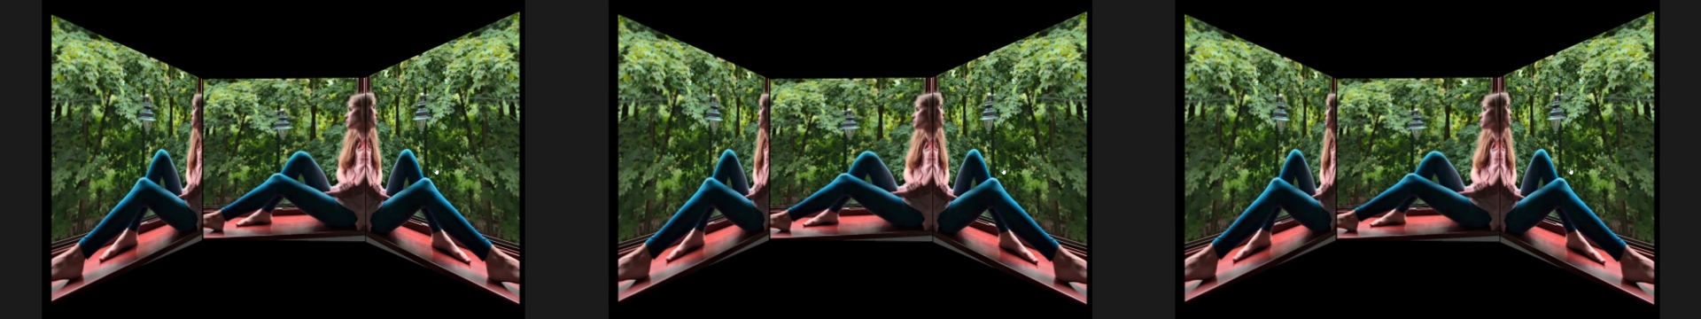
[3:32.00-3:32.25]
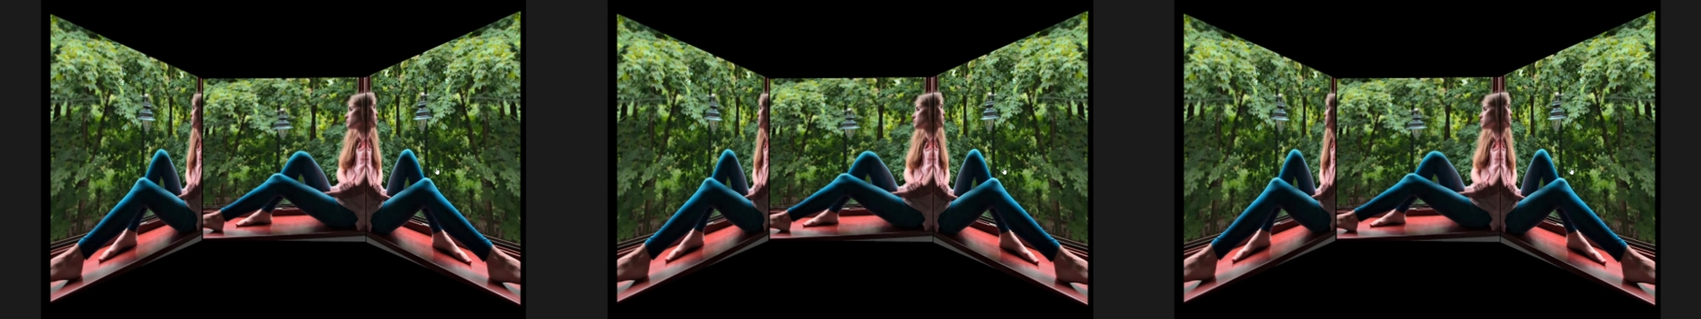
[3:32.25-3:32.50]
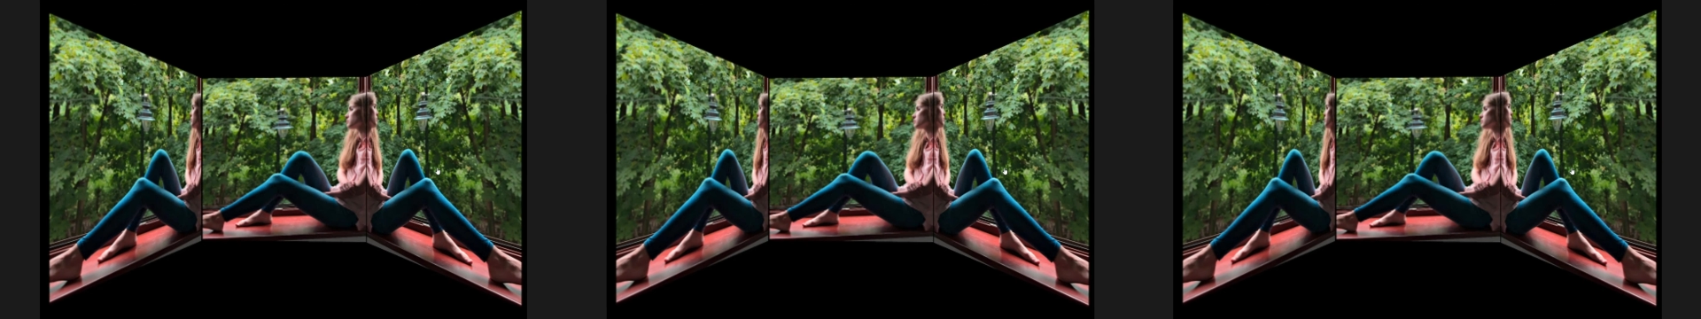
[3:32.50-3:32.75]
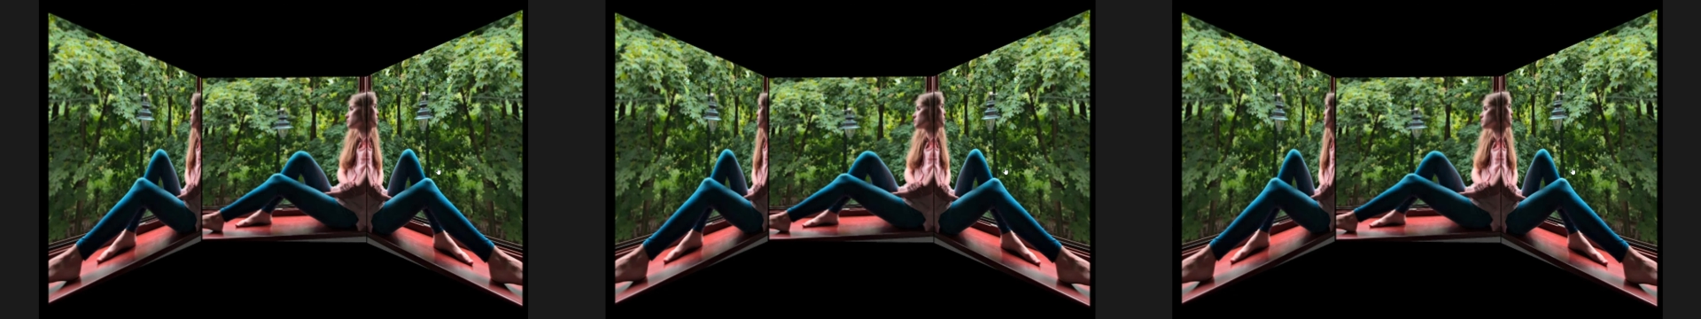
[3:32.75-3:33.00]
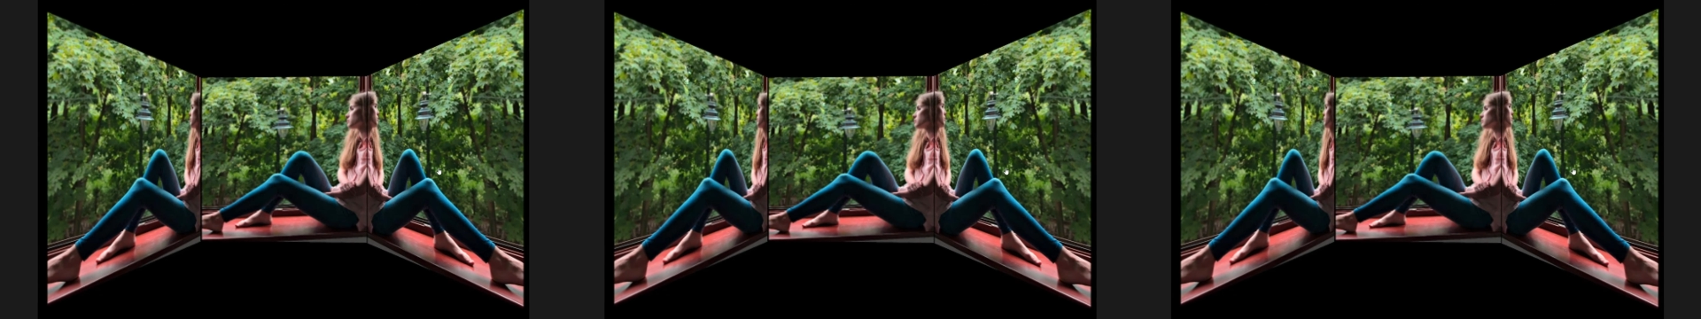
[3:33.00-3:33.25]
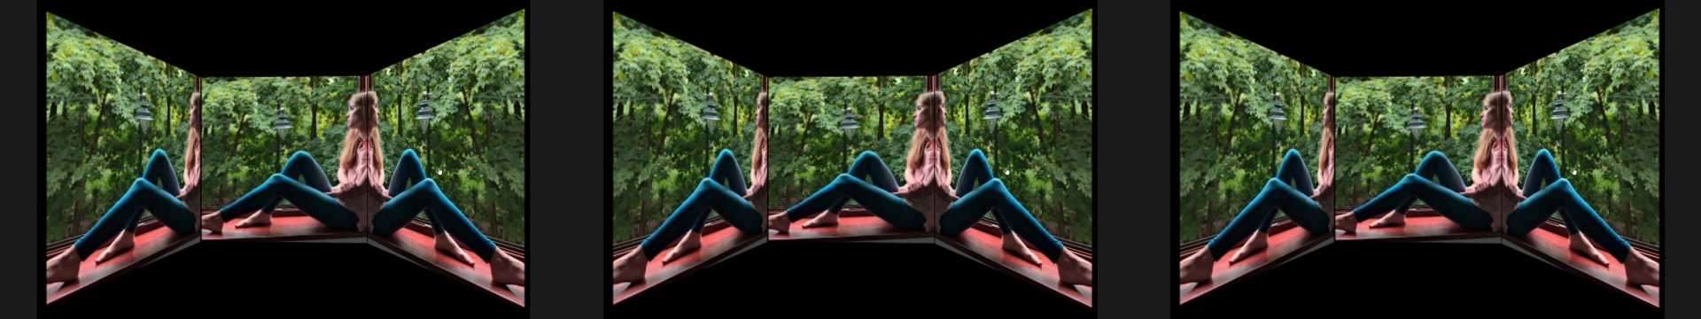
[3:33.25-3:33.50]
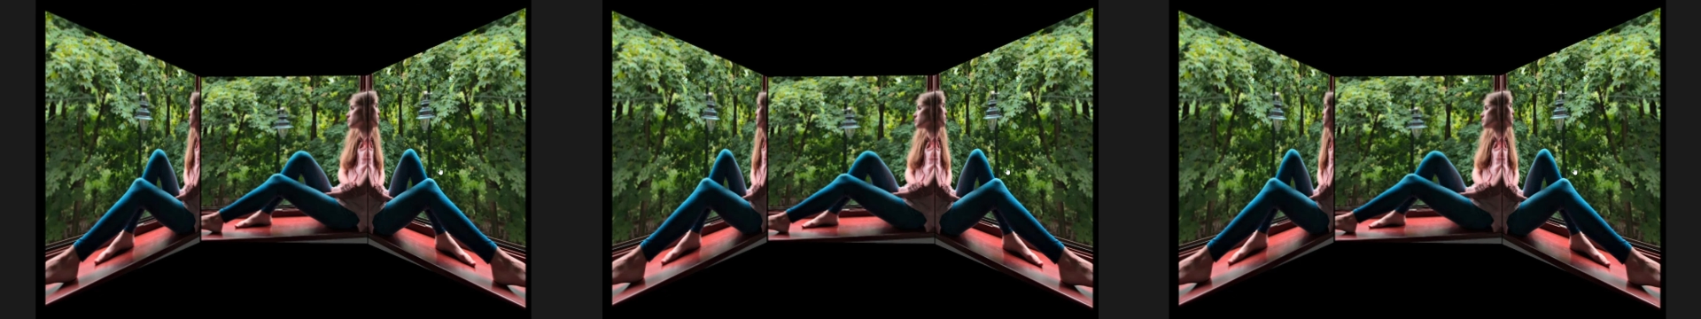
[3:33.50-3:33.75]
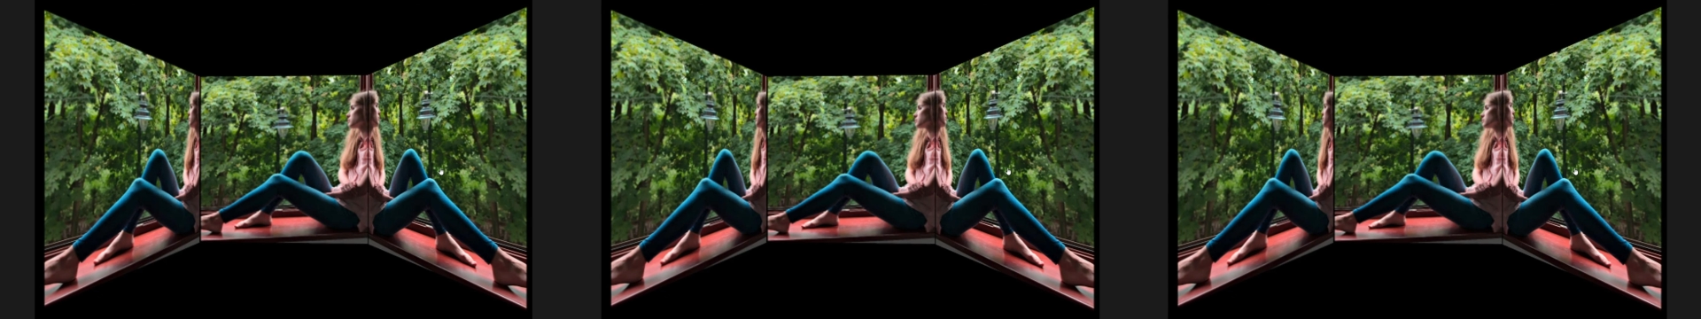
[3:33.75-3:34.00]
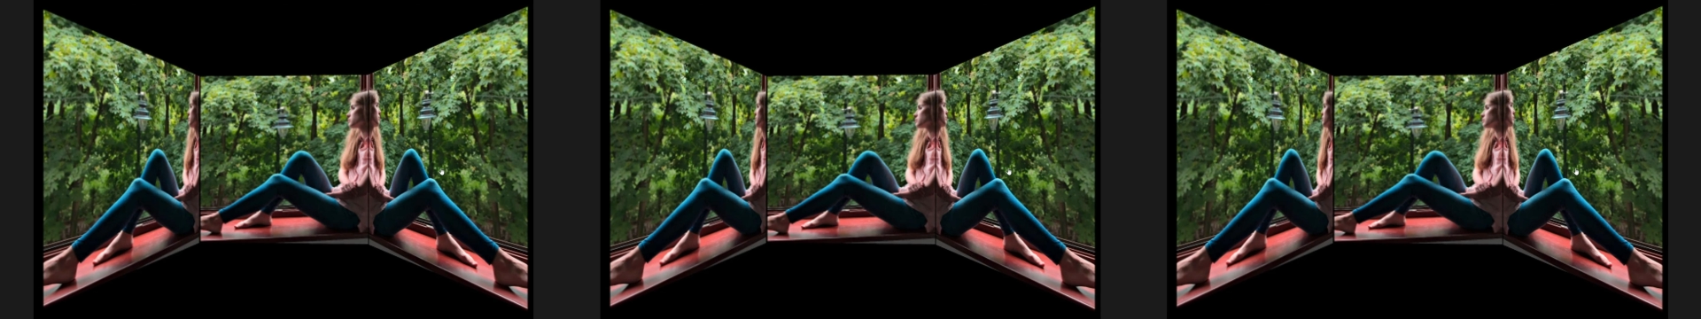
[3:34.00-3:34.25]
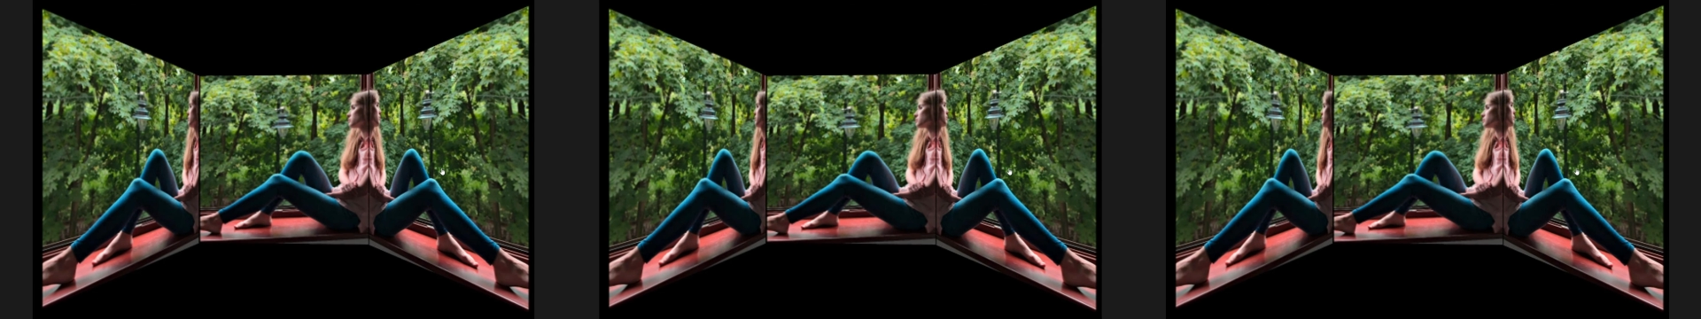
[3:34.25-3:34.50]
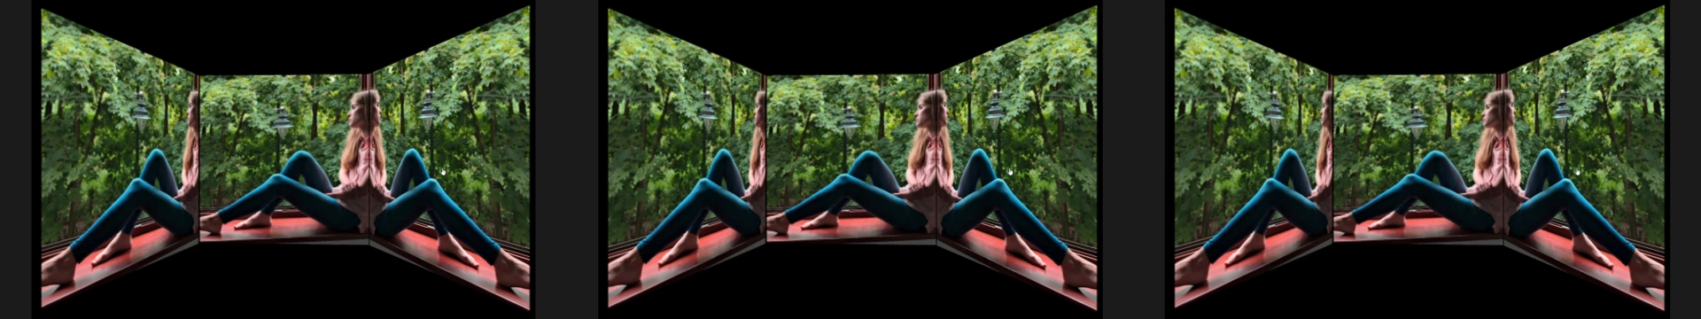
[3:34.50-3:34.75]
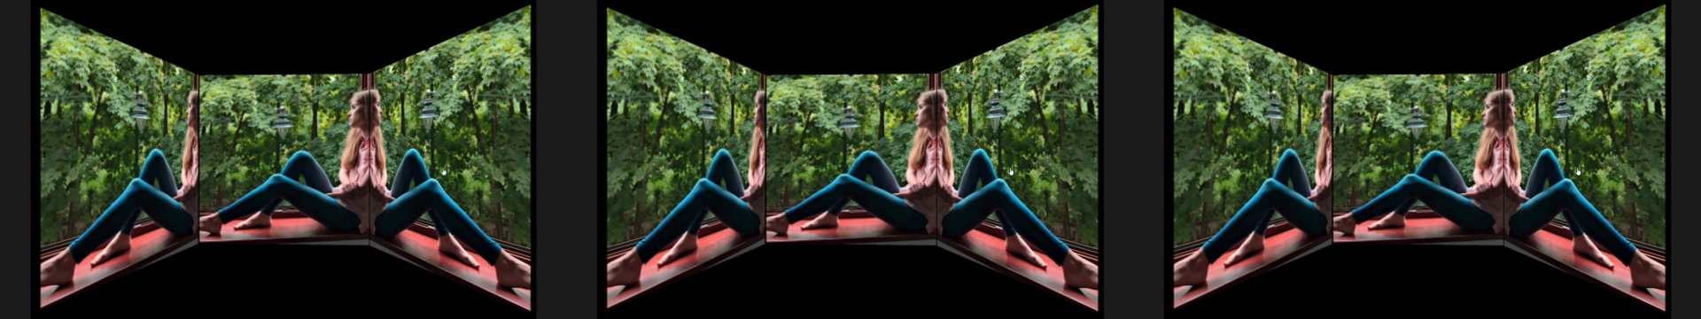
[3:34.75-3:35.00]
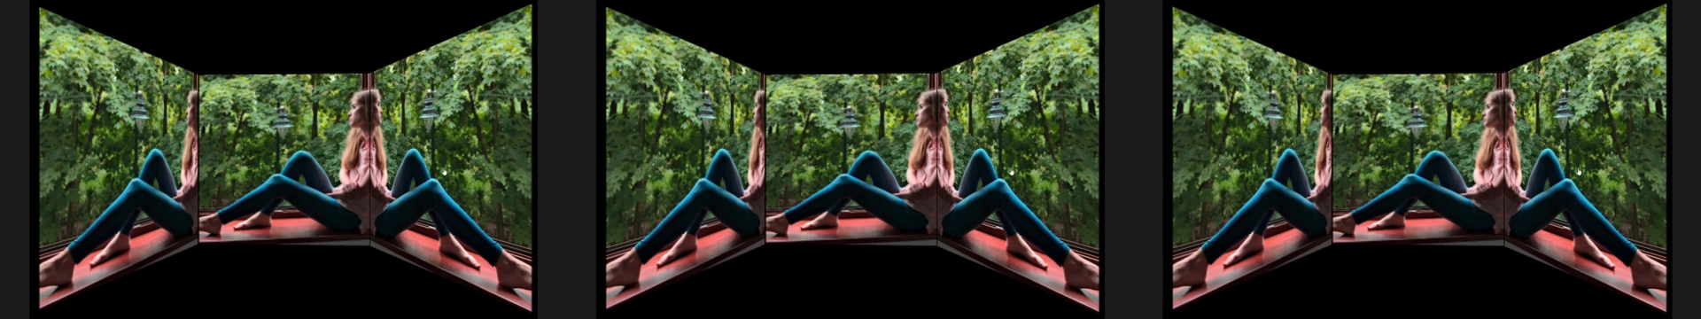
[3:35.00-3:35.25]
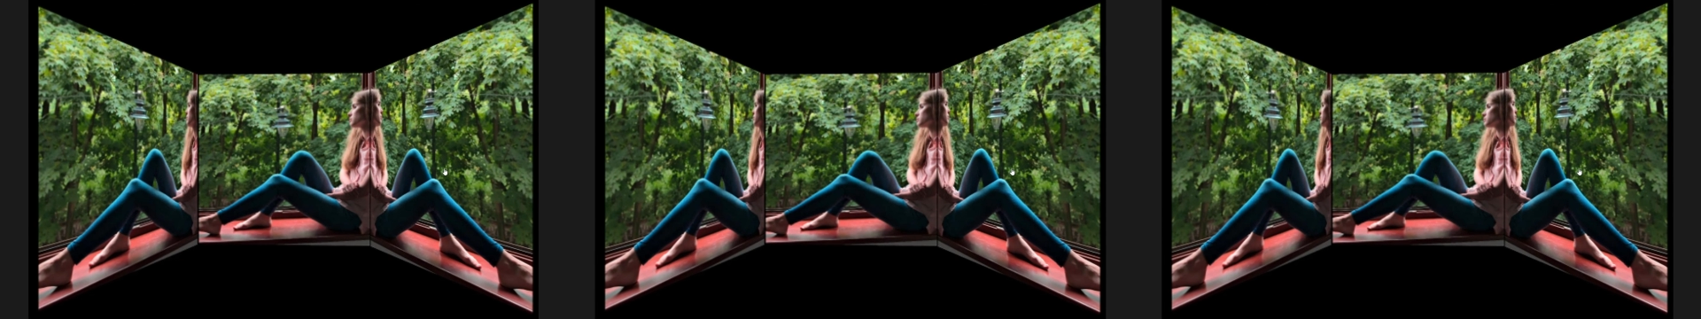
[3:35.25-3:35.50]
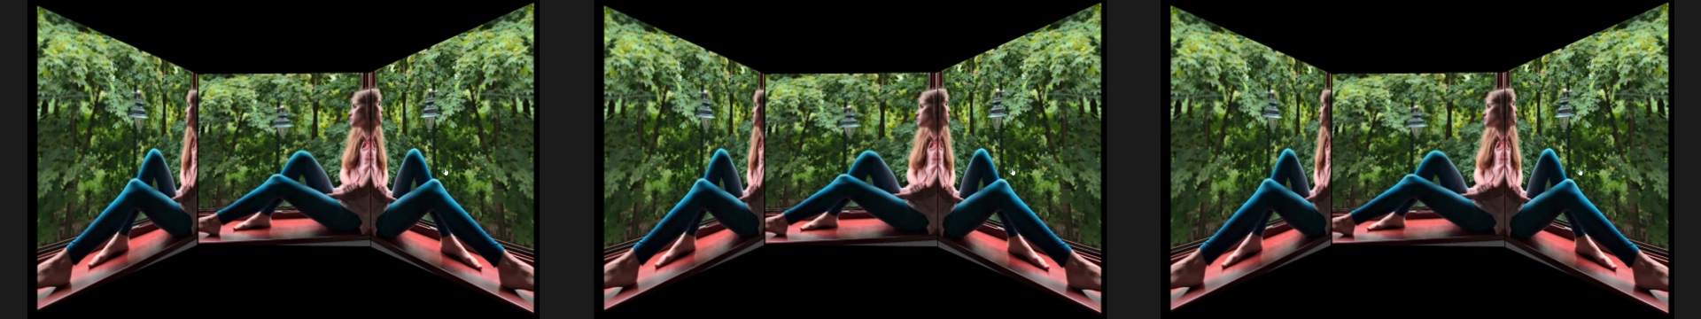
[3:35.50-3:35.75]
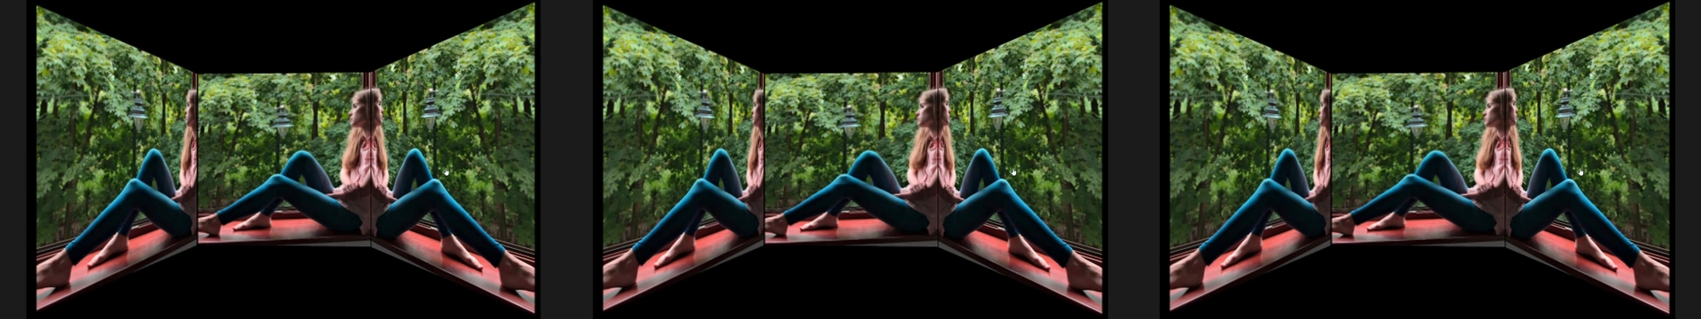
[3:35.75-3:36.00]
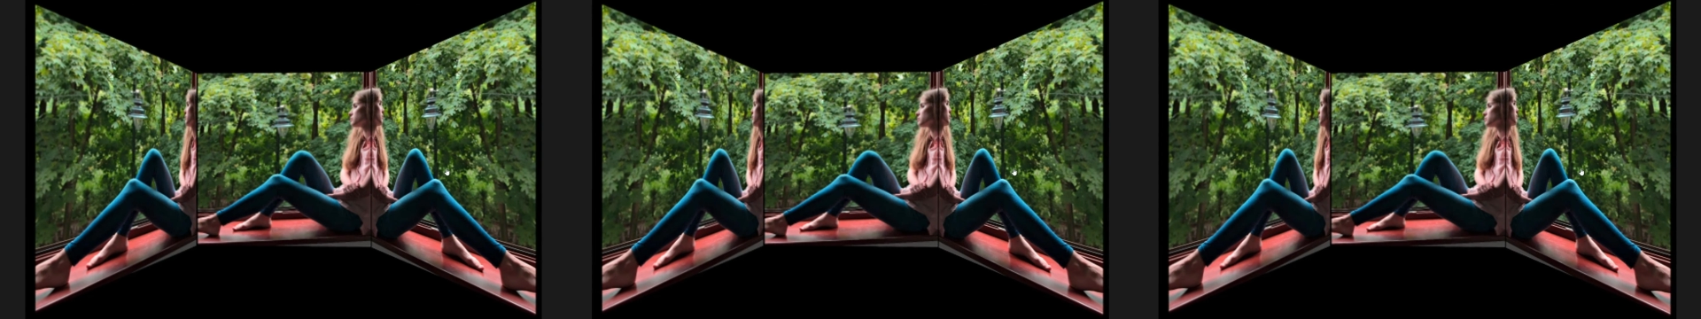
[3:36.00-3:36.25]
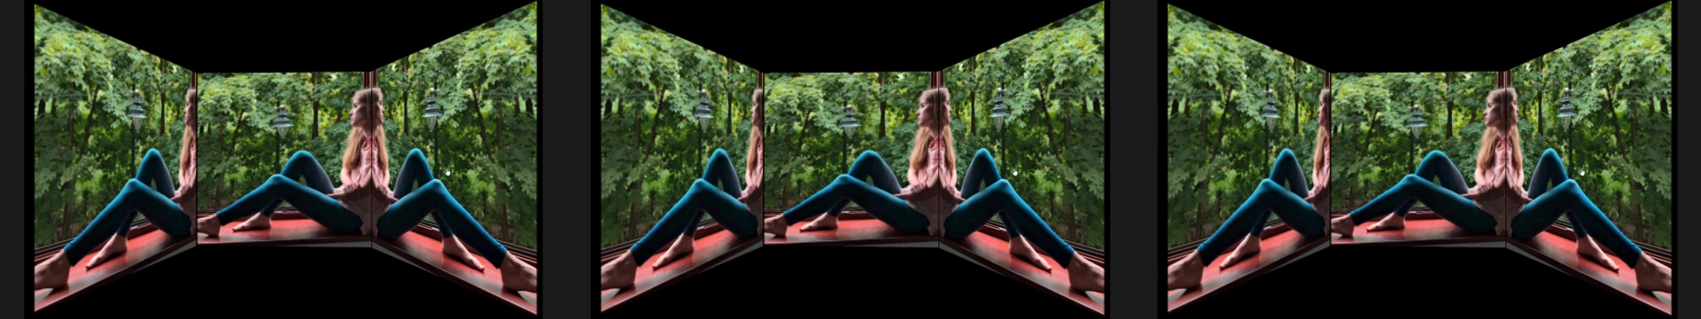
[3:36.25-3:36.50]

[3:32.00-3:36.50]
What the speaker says: Nobody's mouth can be seen.